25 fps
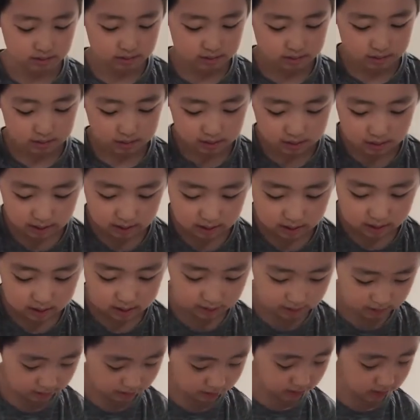And then
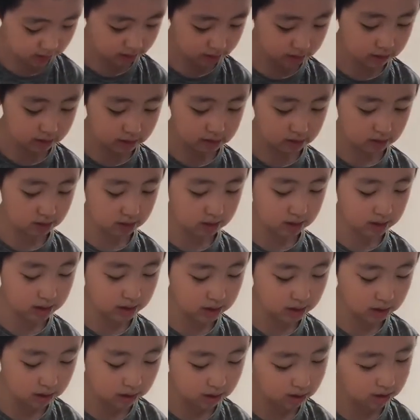you see,
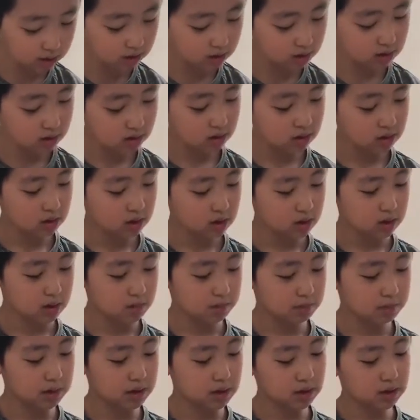but
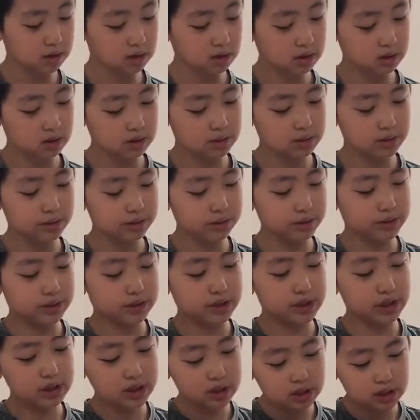this is
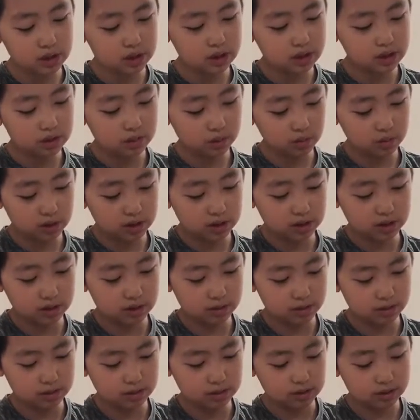when you
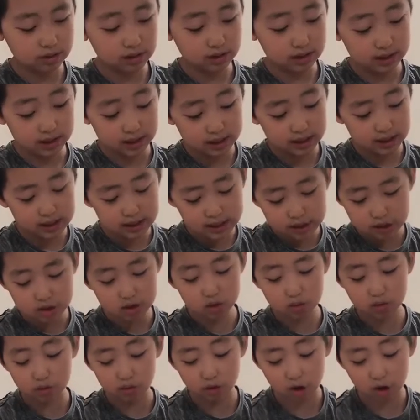easy to fall off.